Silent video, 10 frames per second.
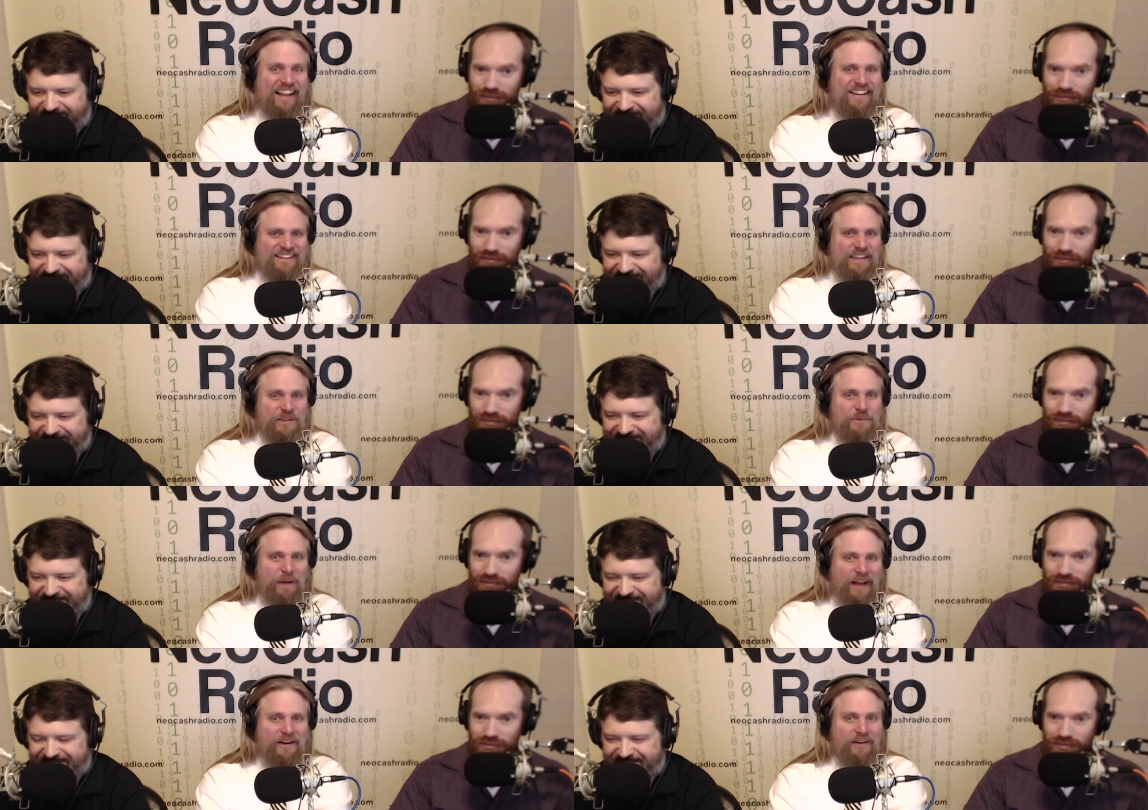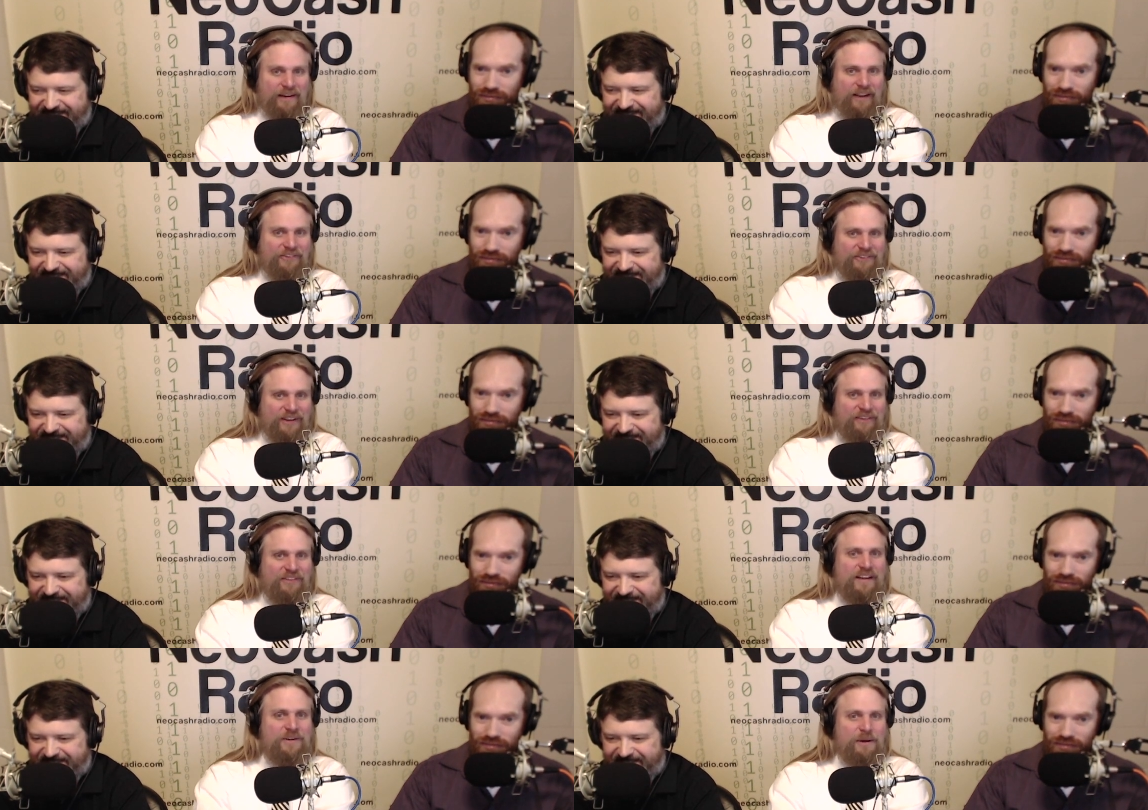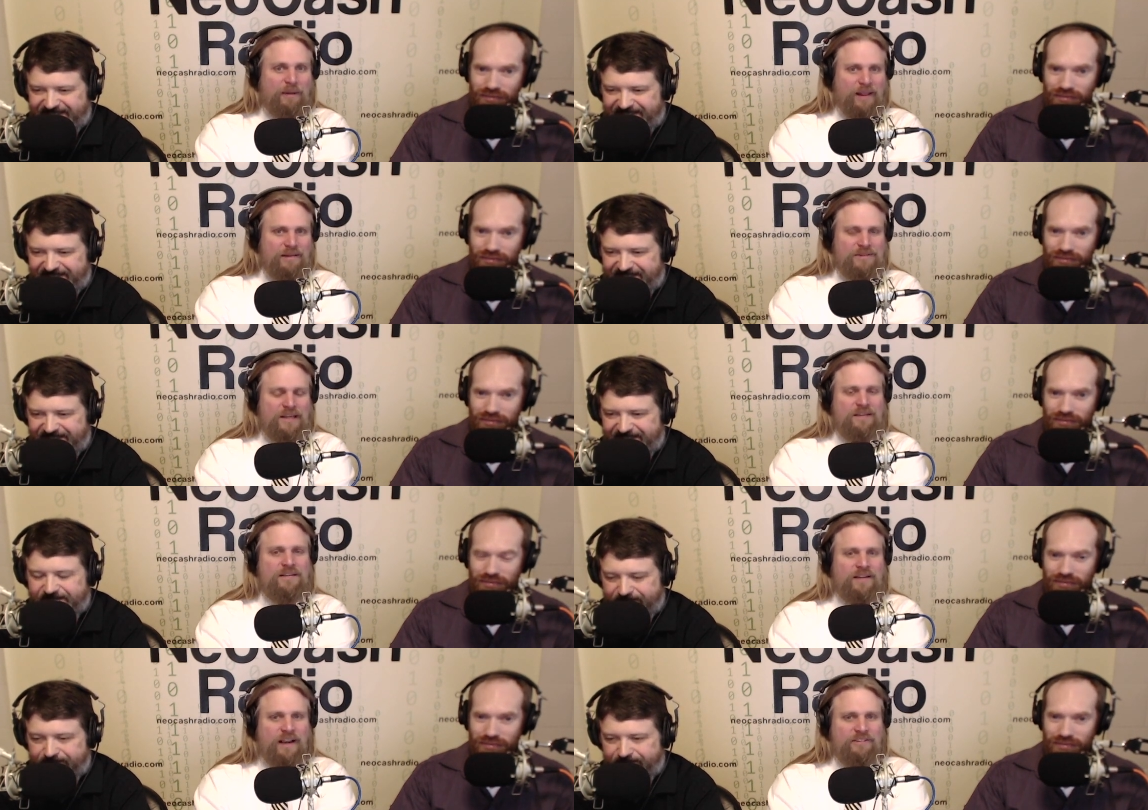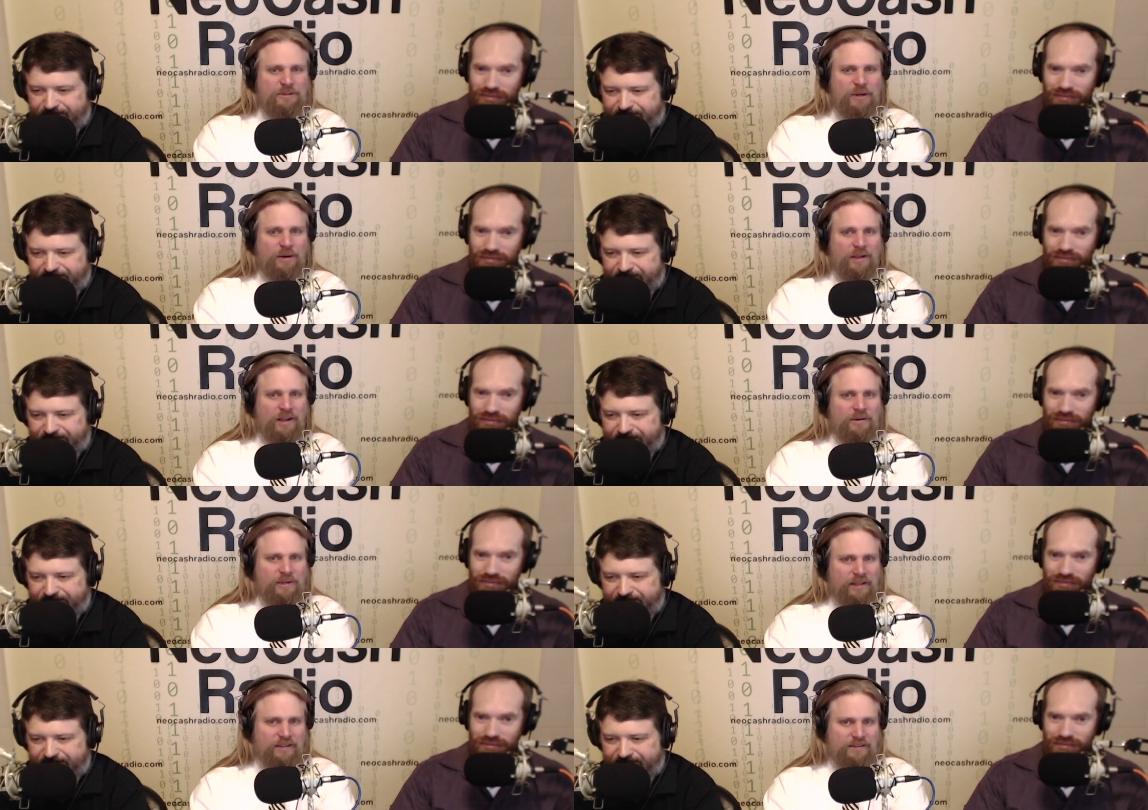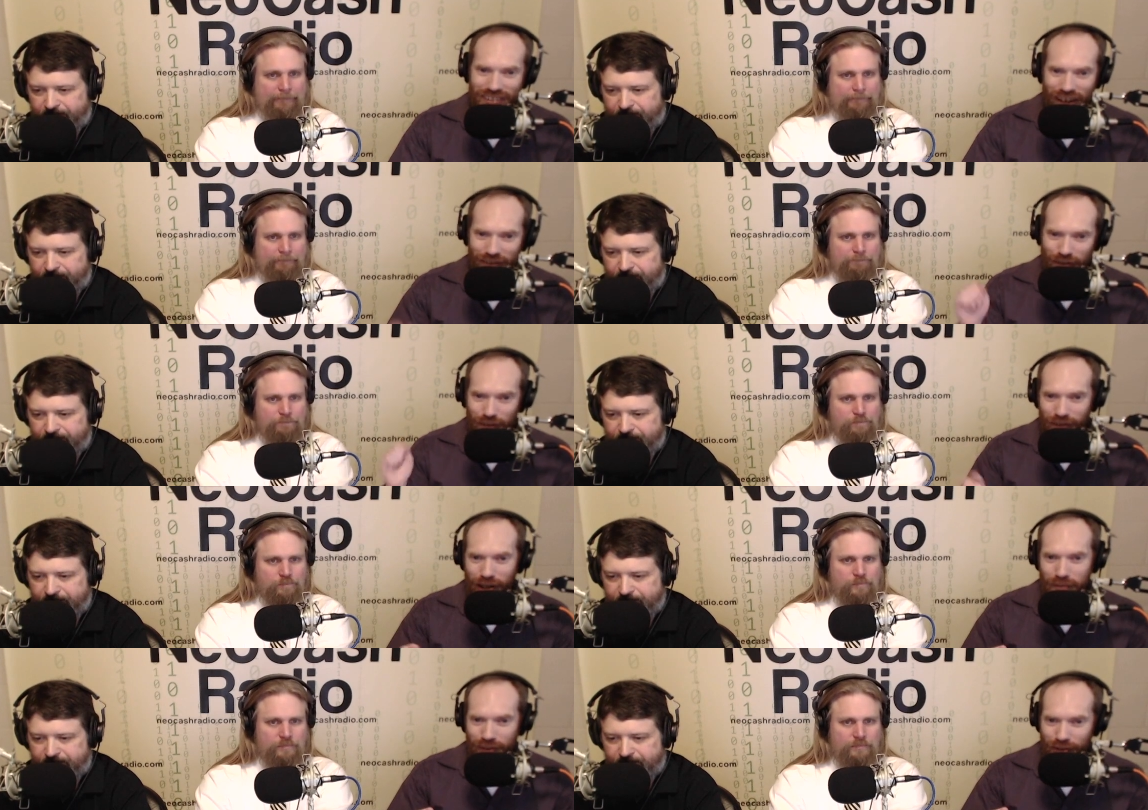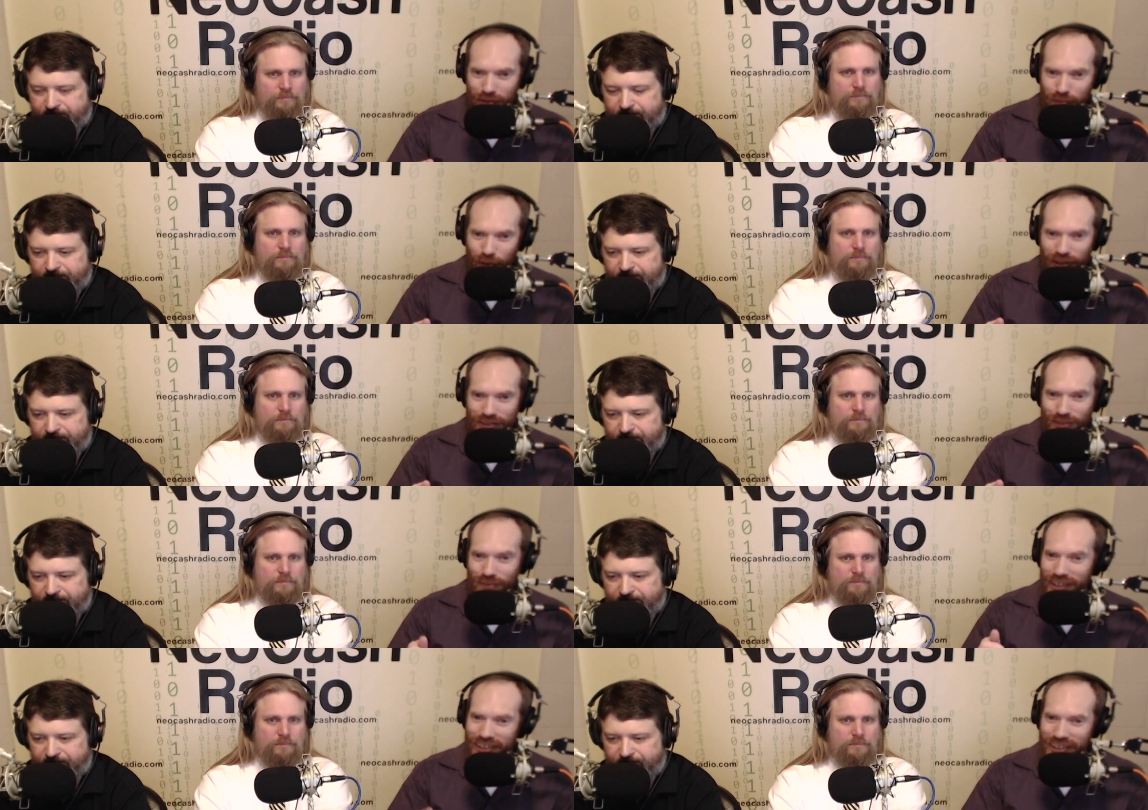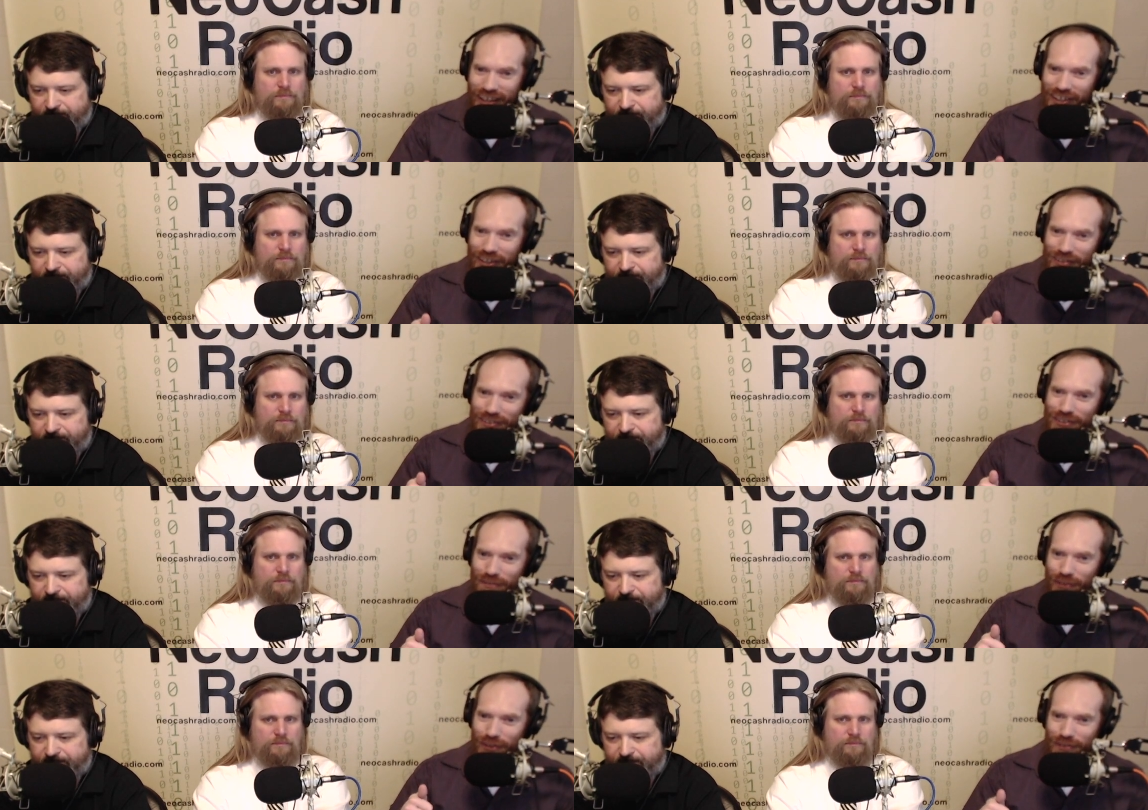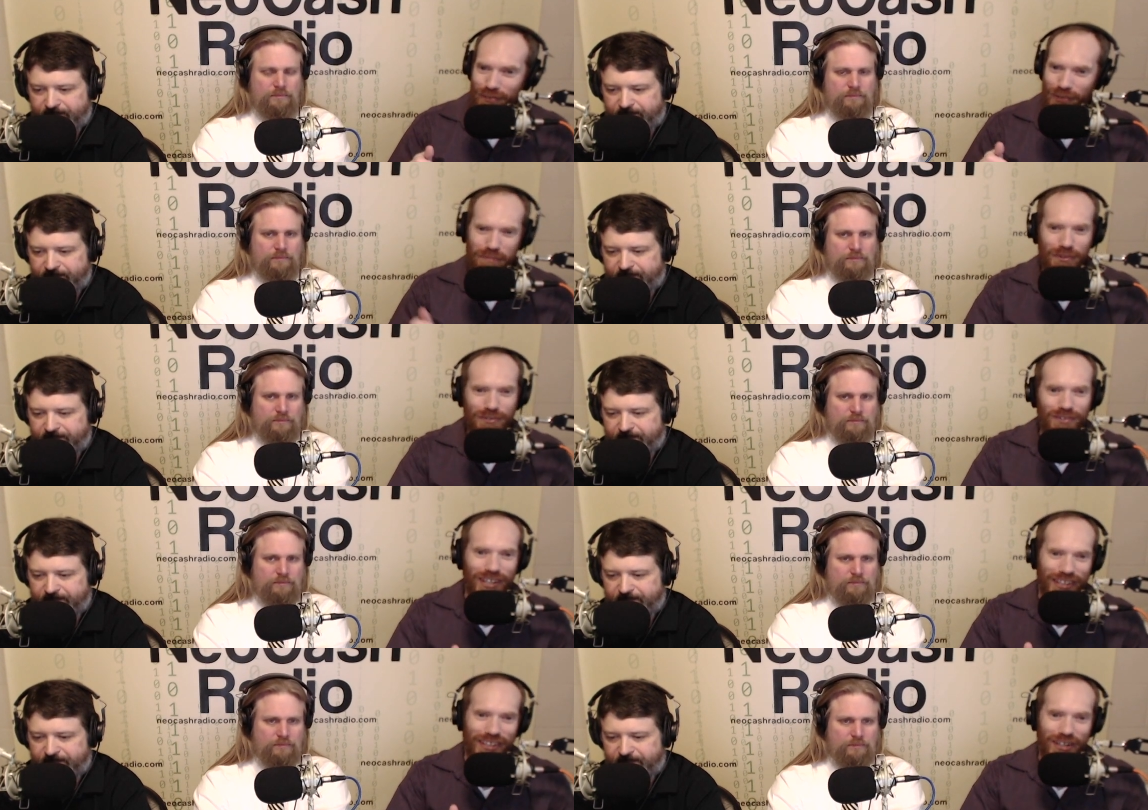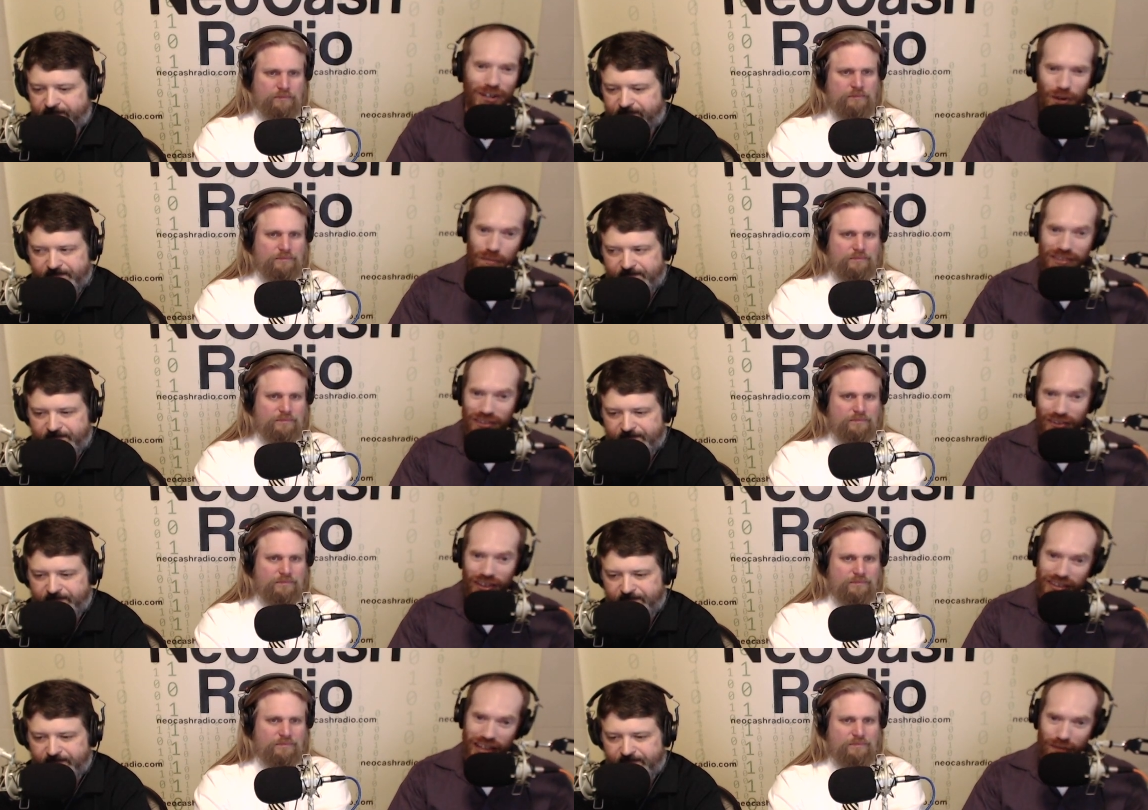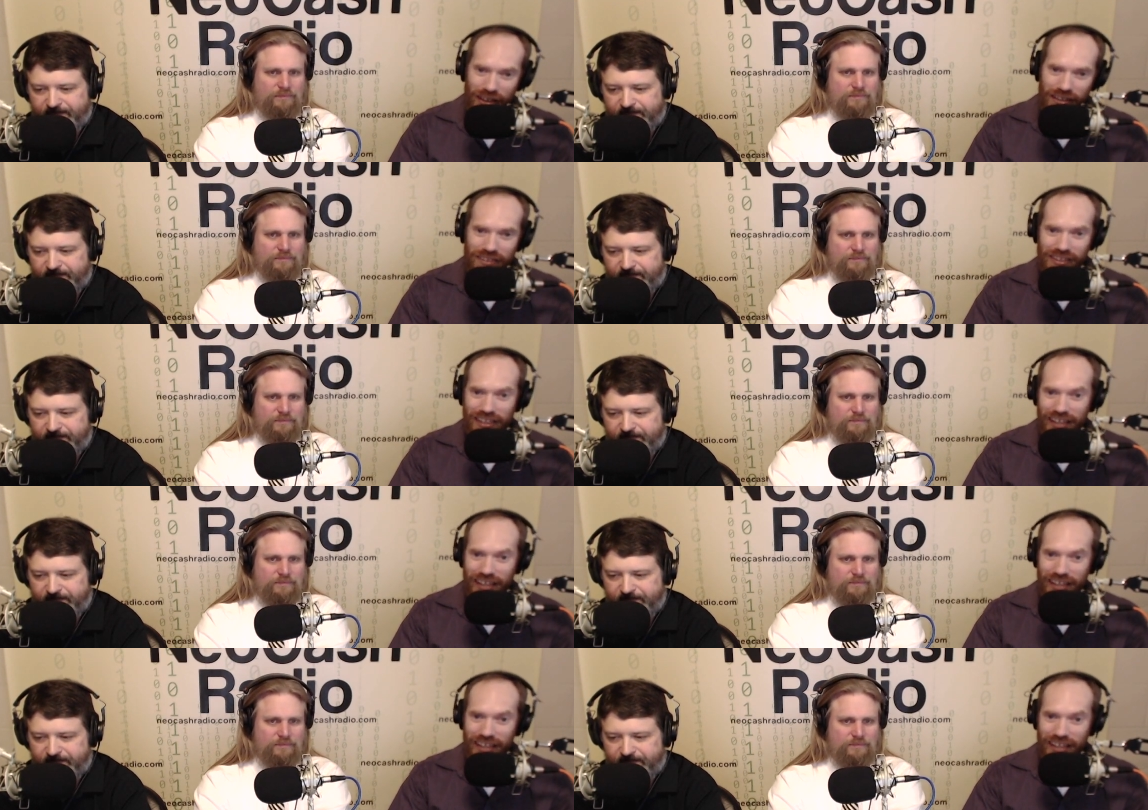Speaker 1: And they'll do better if, if they do it by themselves than have you go along with it.
Speaker 2: Now that we've covered those points, you're ready to head out into the world of crypto trading. Best of luck navigating the